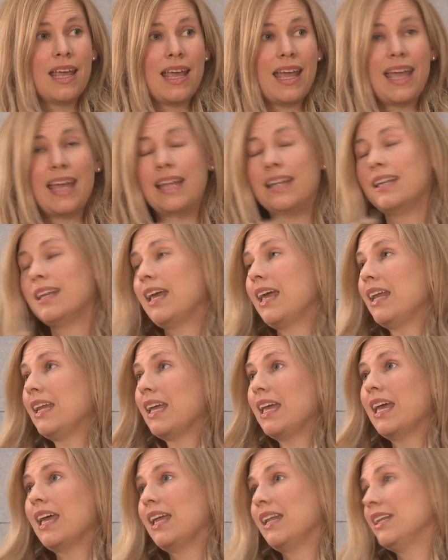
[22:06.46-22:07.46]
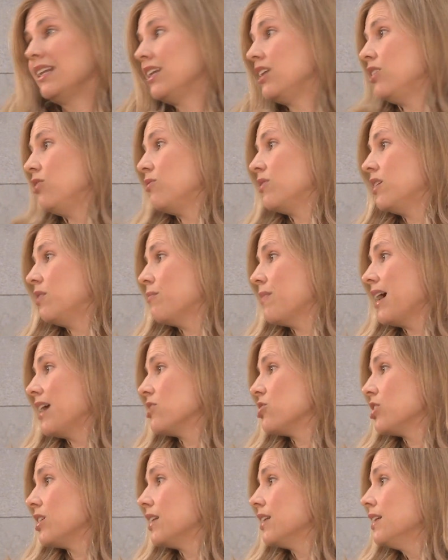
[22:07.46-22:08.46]
and again, you could
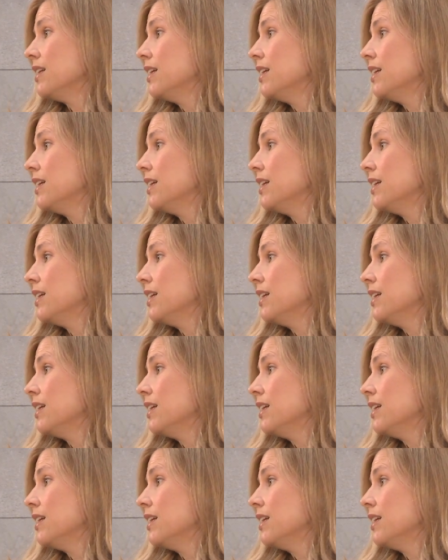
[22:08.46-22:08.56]
imagine